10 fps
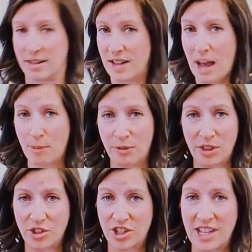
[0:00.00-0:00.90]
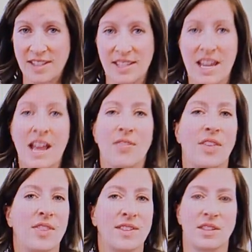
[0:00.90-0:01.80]
top of the sheets,
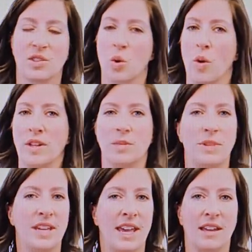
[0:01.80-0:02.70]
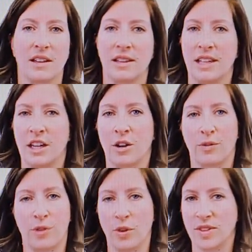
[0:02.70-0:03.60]
then this is going to be a clear
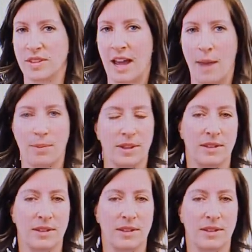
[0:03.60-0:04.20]
full stop,